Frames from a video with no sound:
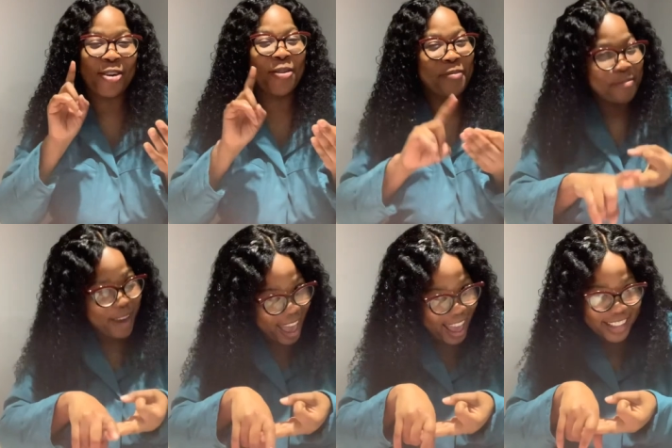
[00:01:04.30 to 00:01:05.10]

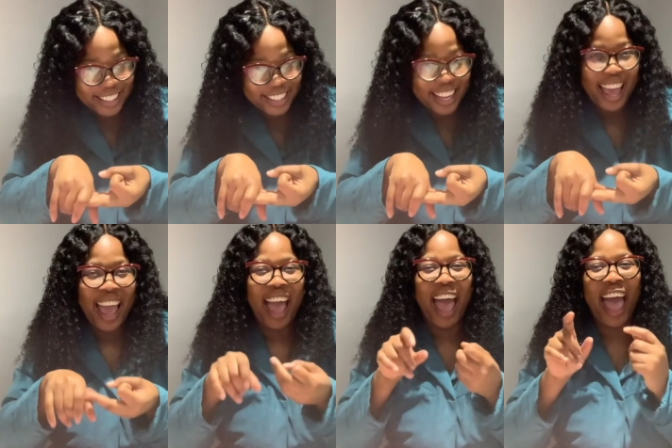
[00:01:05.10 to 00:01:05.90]
comment,
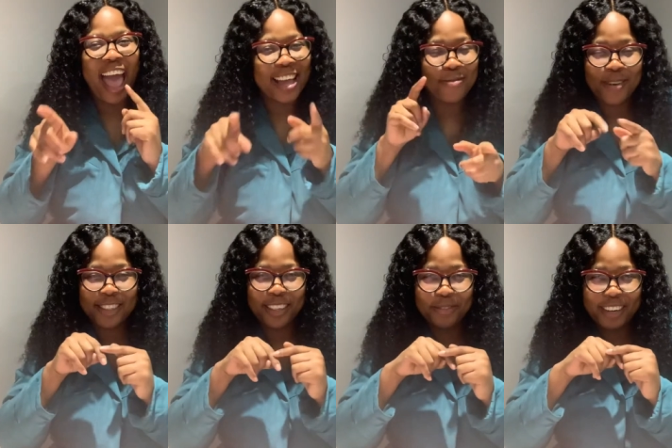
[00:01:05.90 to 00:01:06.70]
and most
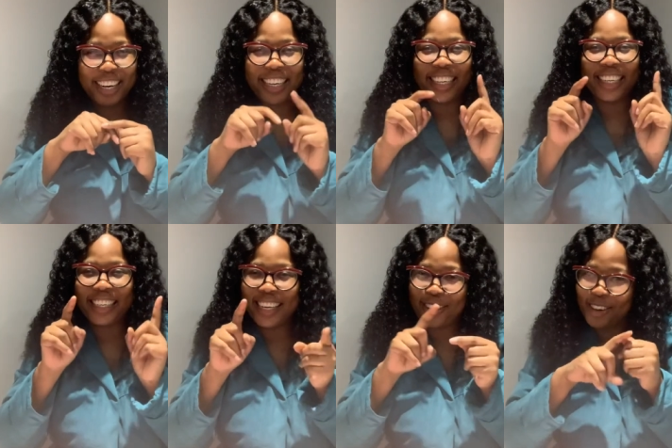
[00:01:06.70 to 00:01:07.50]
importantly,
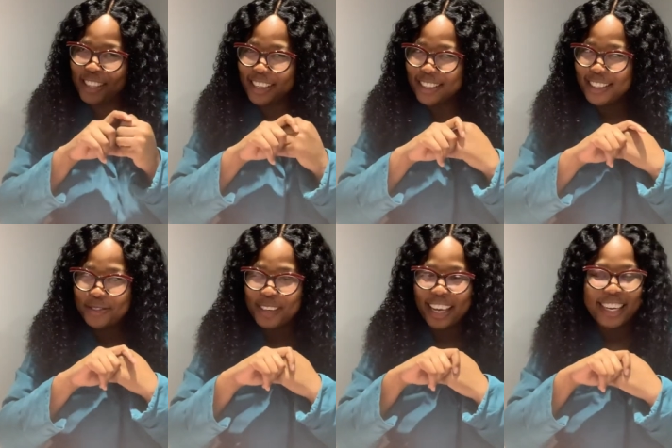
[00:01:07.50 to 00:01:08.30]
click on the
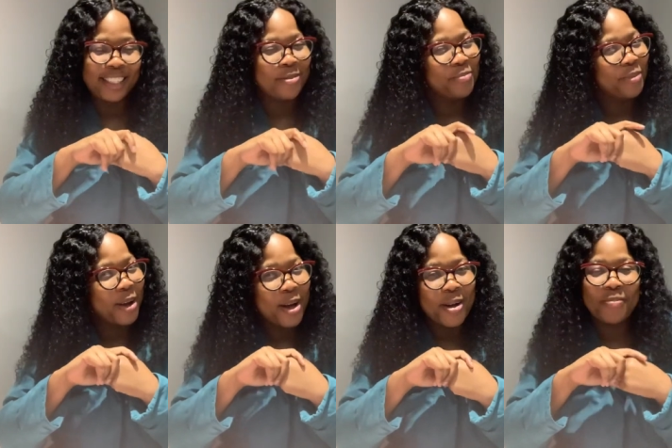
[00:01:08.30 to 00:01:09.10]
notification
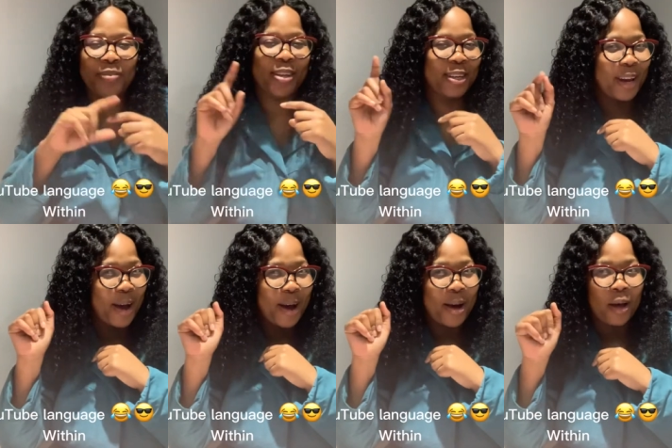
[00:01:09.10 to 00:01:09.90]
bell
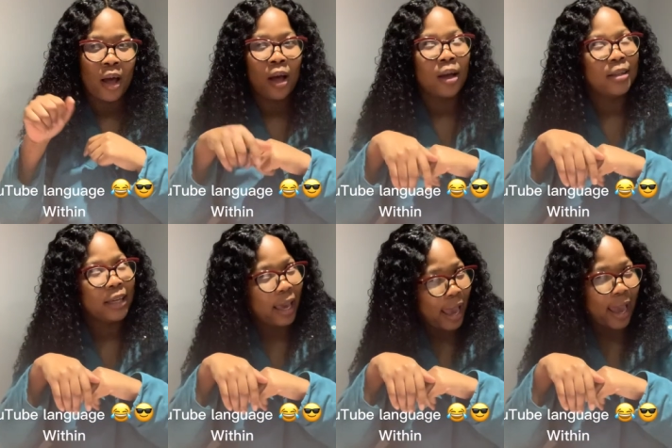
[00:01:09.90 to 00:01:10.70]
below.
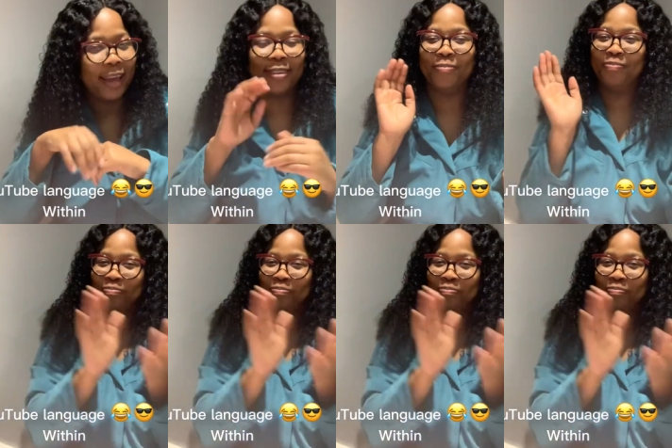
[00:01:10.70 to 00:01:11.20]
Hey!